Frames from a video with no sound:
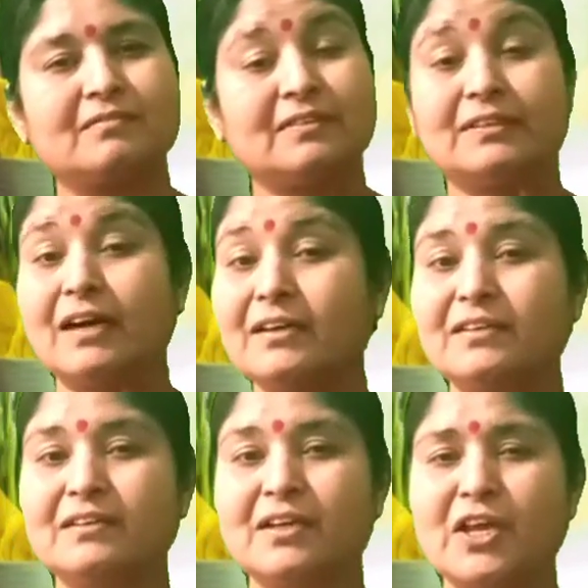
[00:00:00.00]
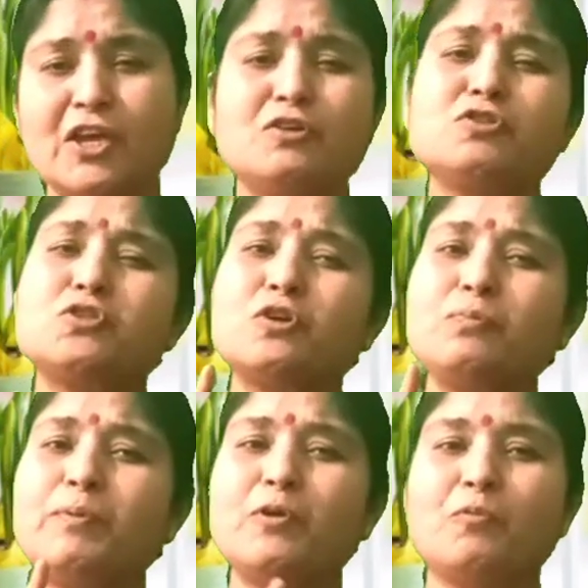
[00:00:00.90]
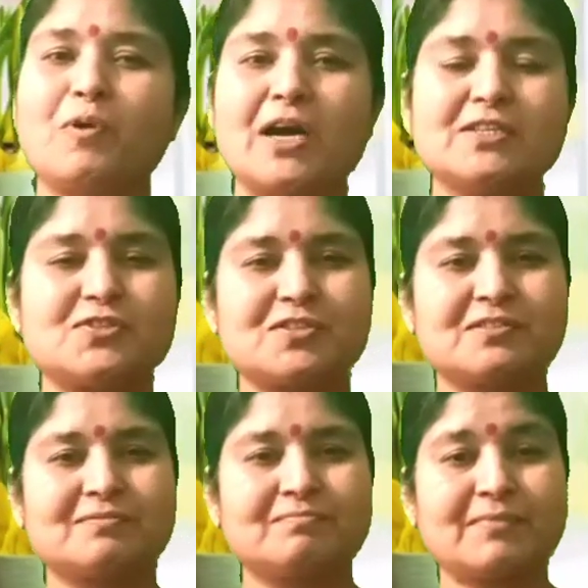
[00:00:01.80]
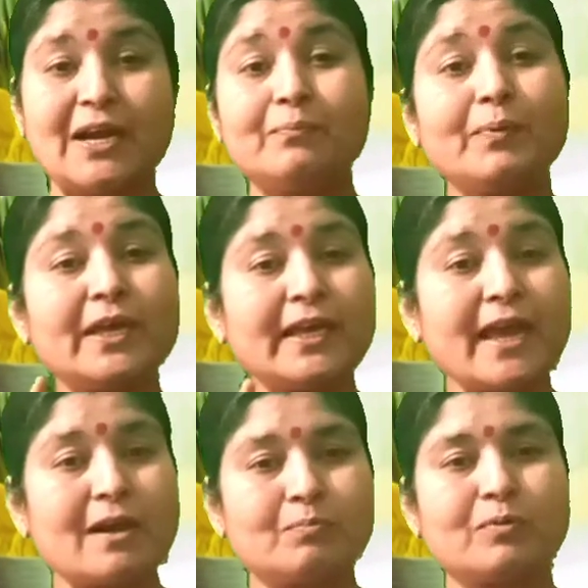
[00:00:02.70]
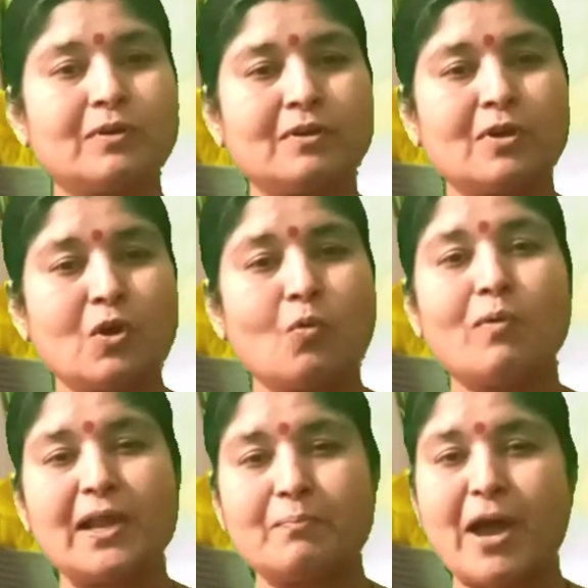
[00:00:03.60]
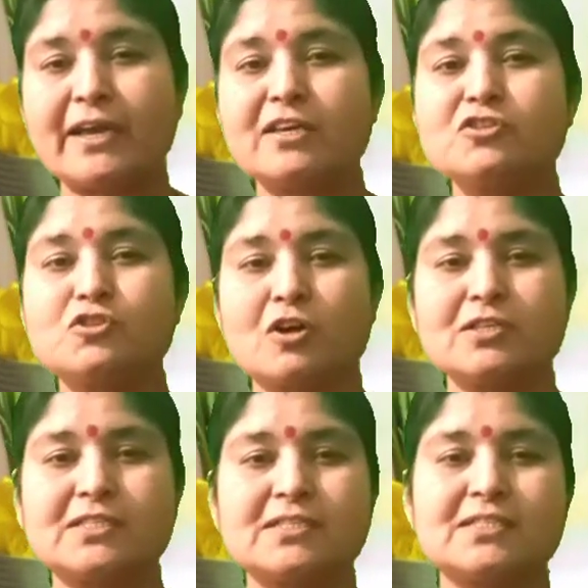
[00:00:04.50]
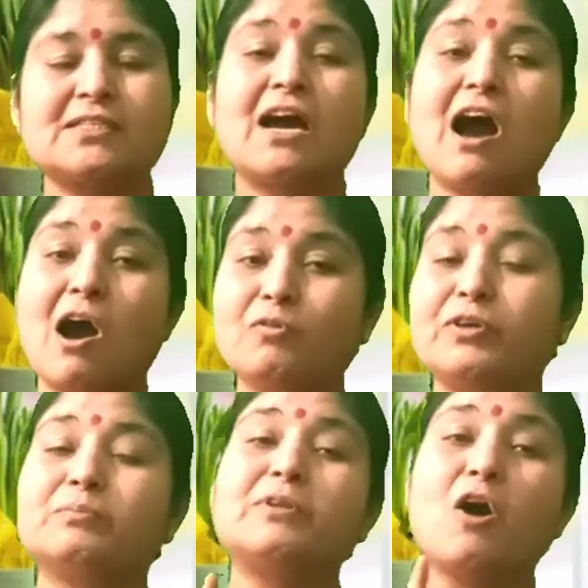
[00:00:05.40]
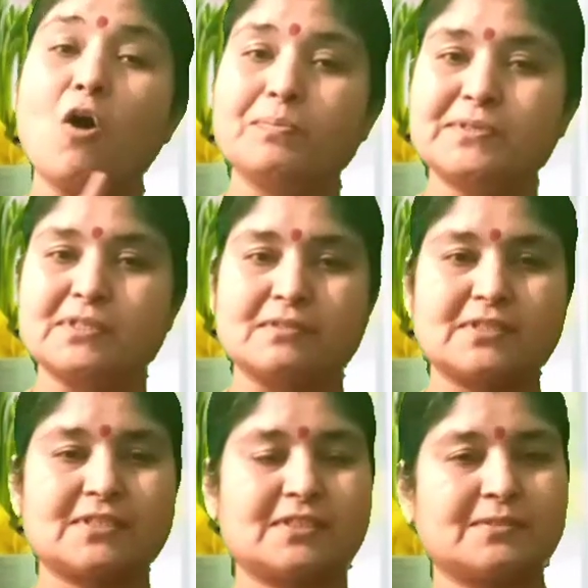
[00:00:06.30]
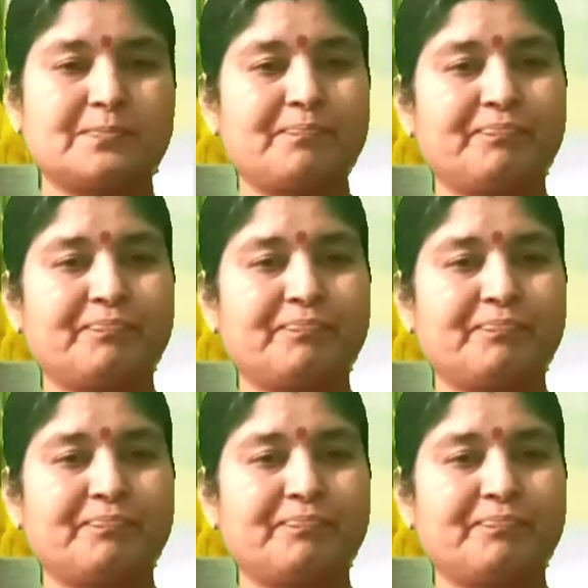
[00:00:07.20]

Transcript: that you should be wise and be careful while making choices out of the options